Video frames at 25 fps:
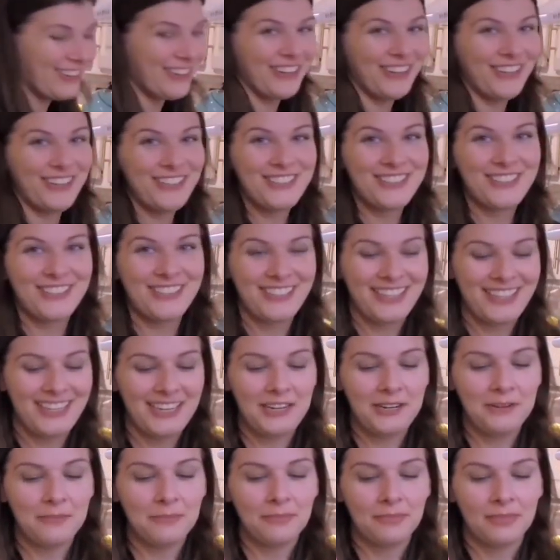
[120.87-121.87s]
going to
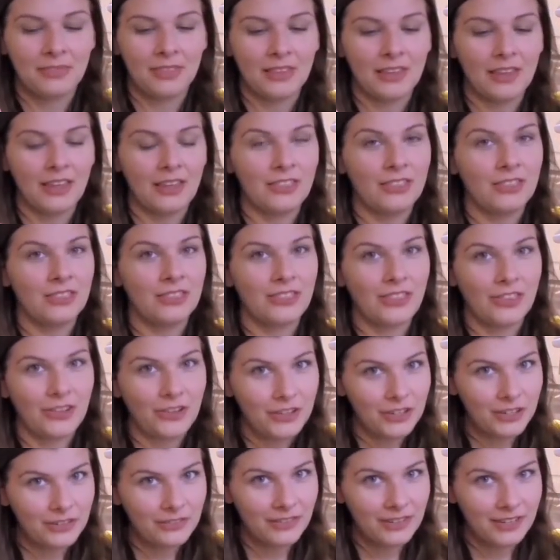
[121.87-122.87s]
need
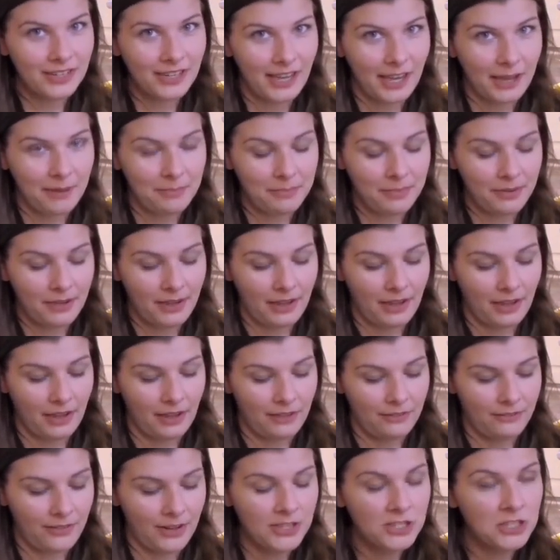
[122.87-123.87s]
1/3 cup
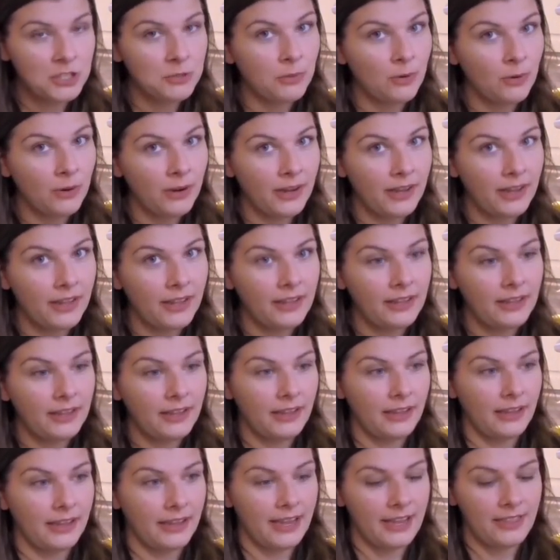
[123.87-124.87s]
of vegetable oil.
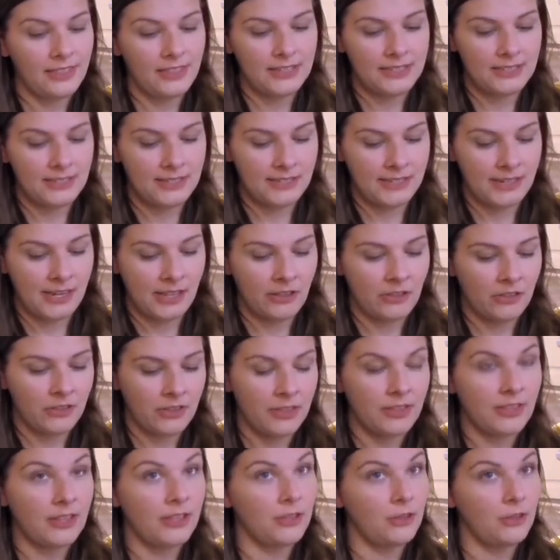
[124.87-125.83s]
Again, this is another thing that